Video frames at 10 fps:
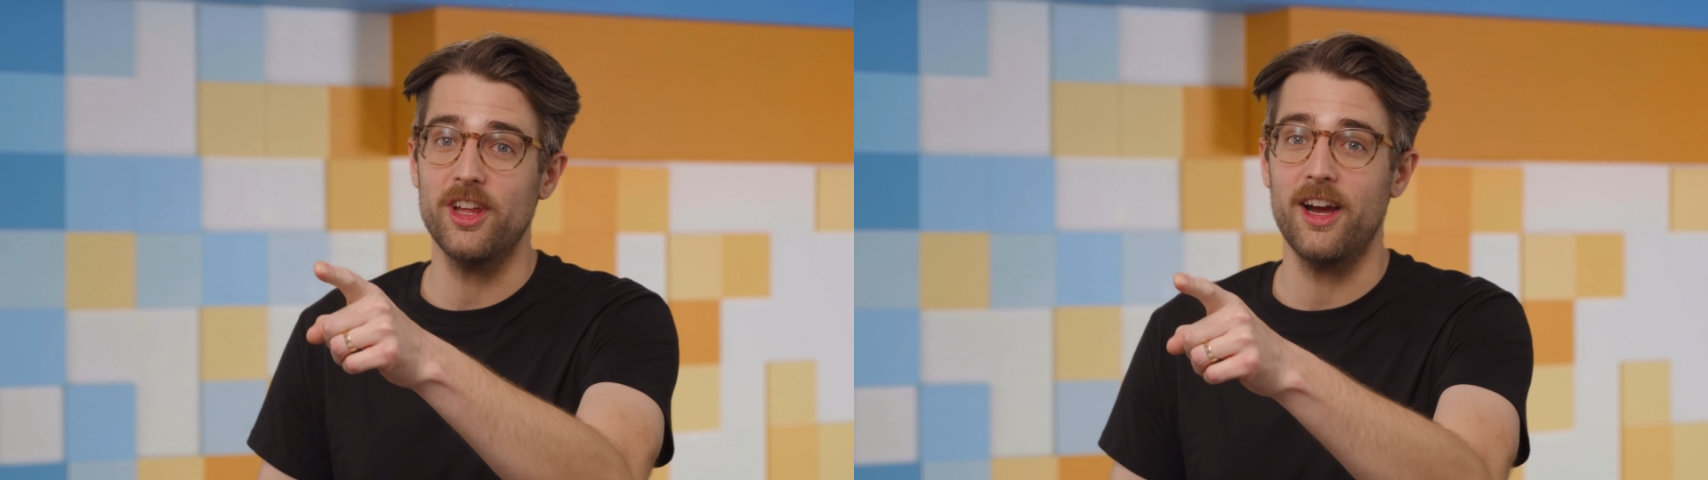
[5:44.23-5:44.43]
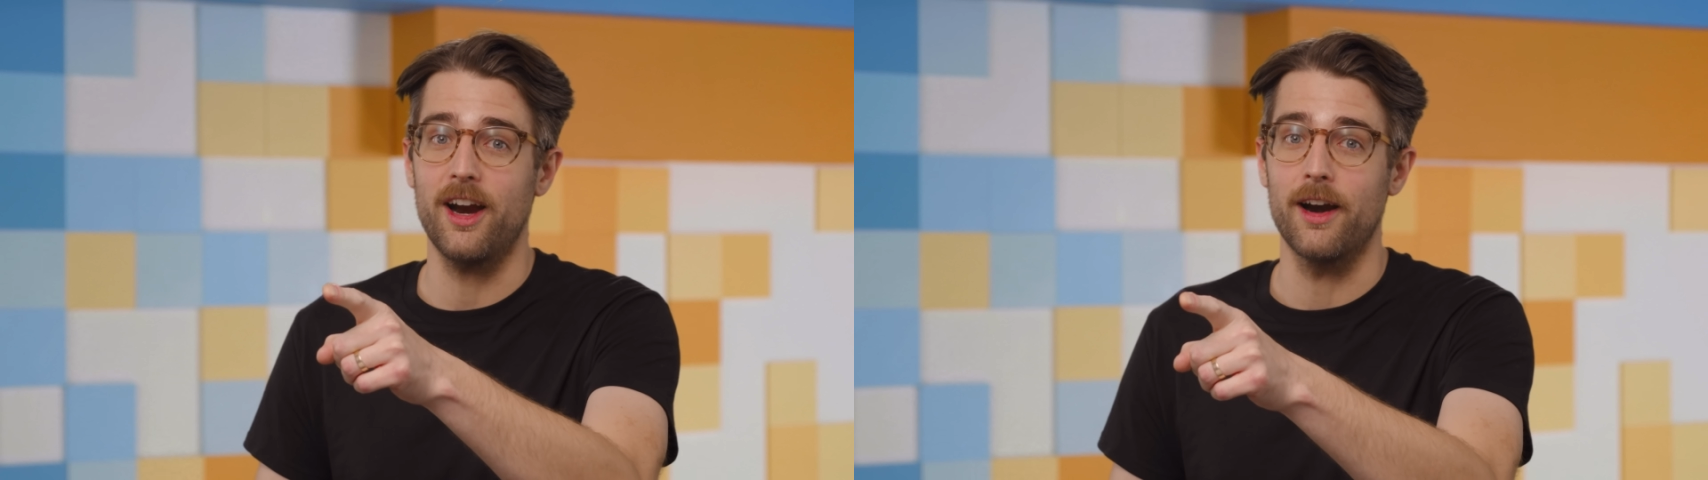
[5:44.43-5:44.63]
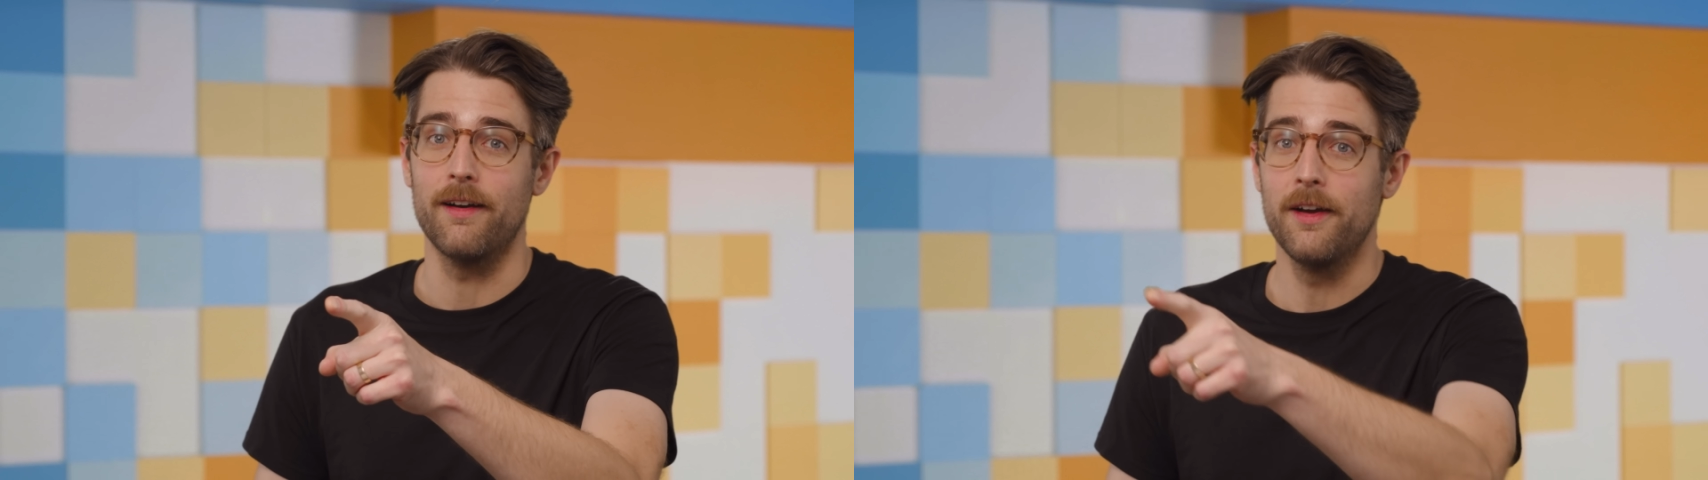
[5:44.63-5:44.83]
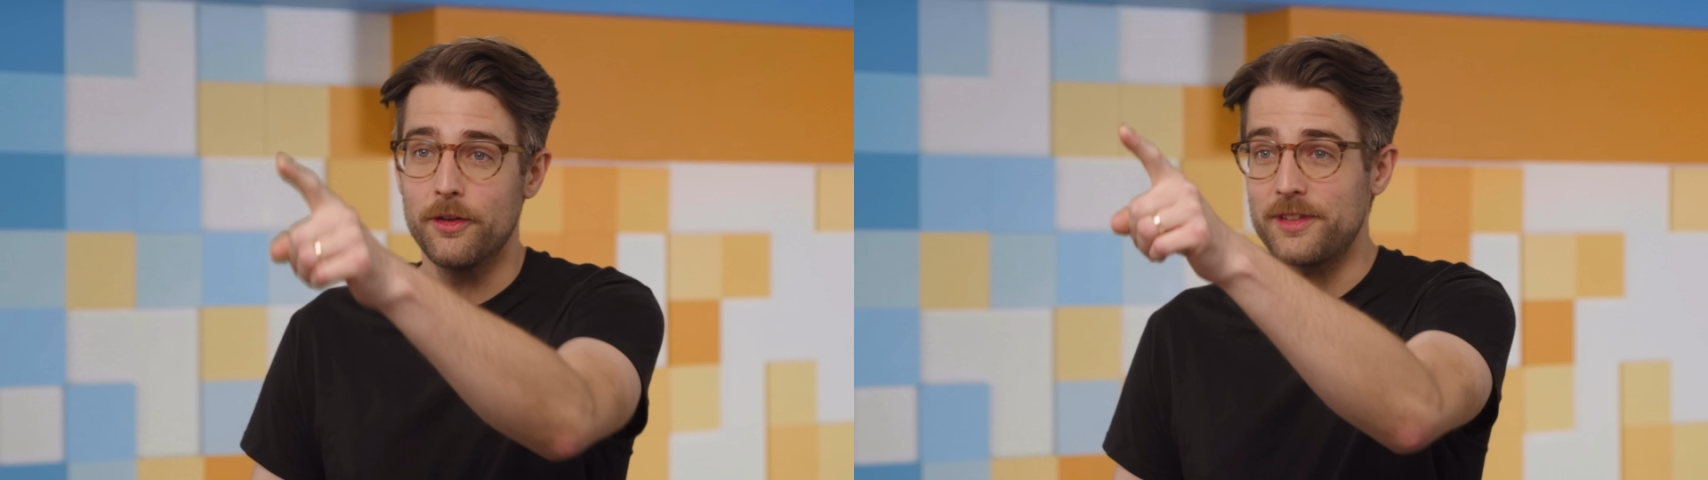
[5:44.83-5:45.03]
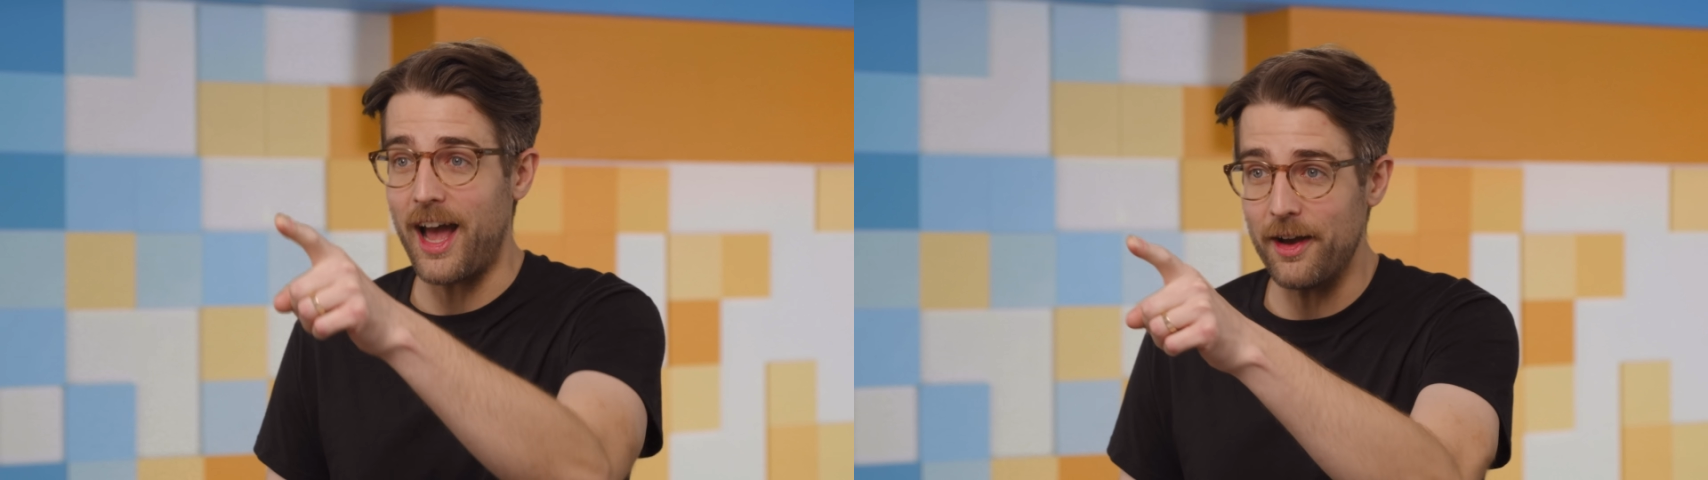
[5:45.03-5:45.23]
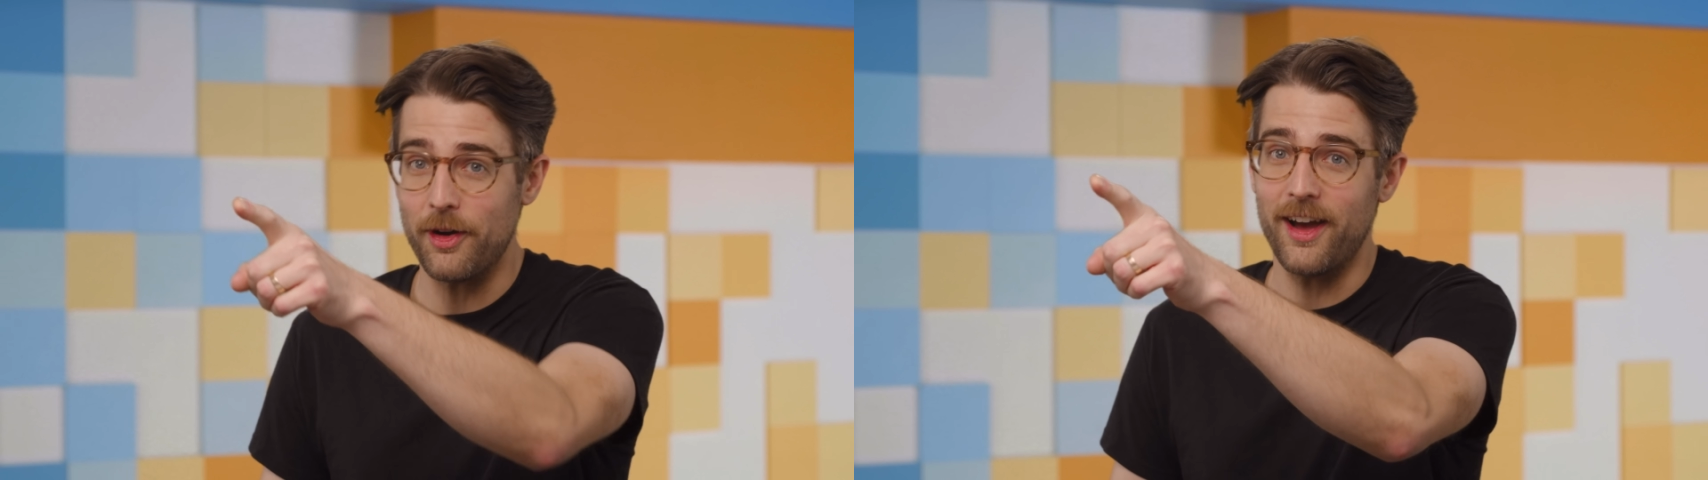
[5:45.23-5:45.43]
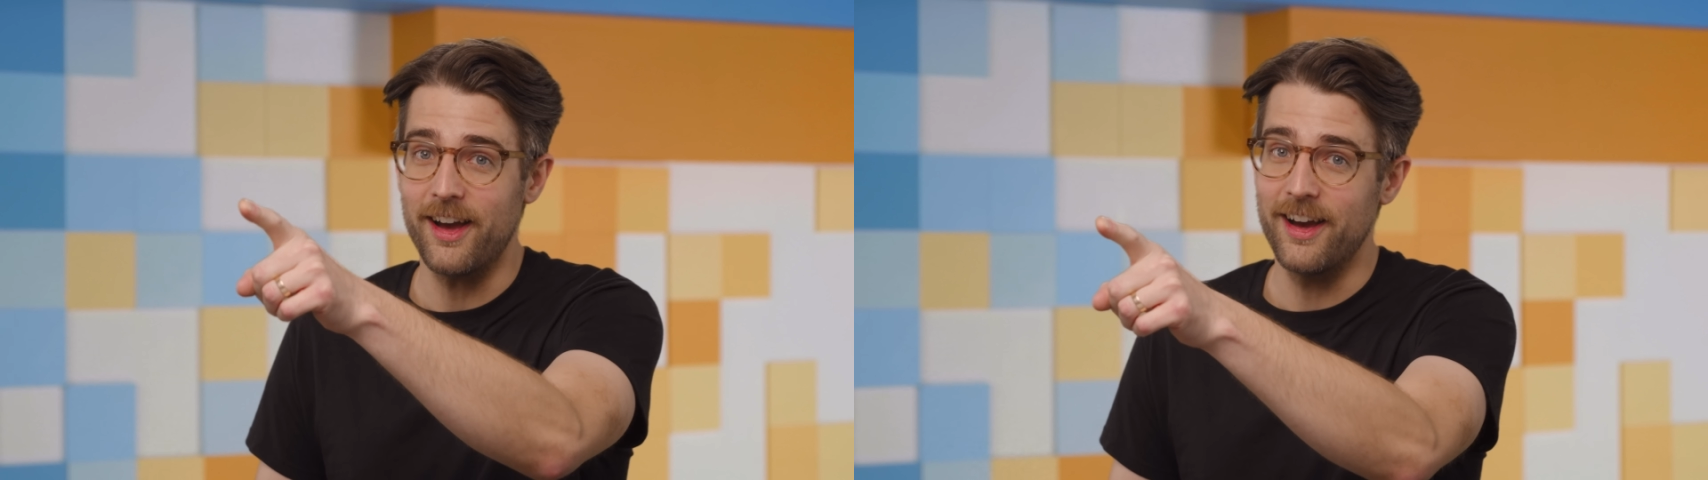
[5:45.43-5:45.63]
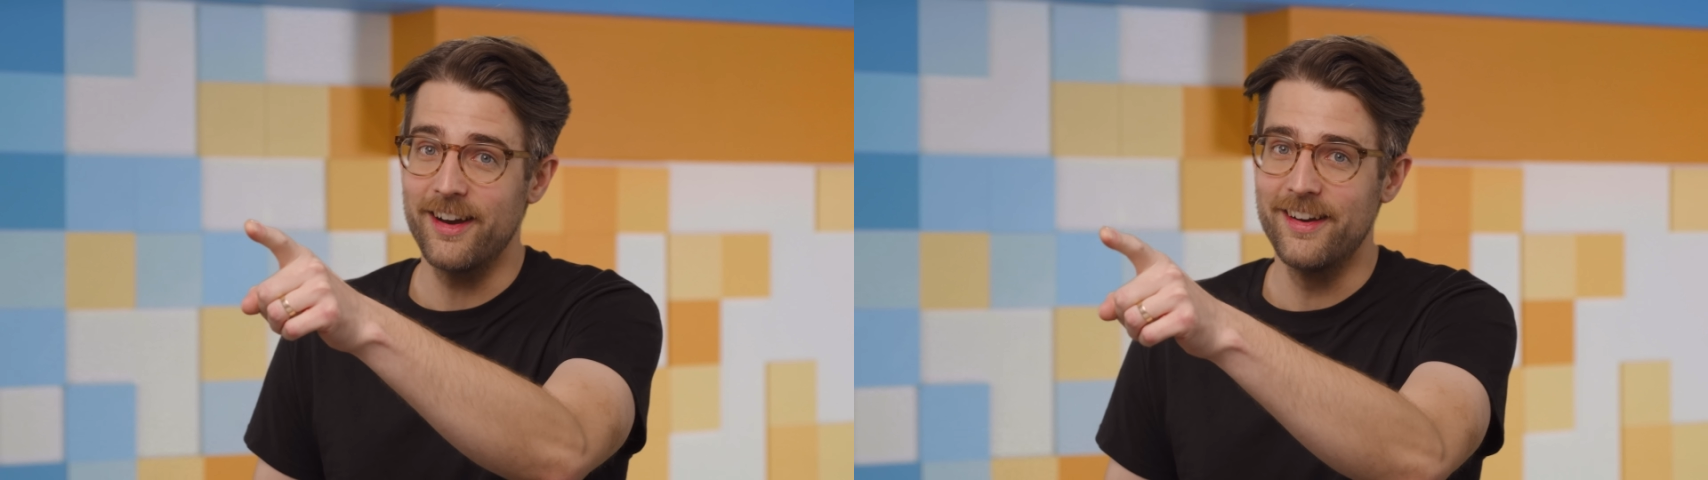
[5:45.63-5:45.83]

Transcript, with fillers: there! Uh, what?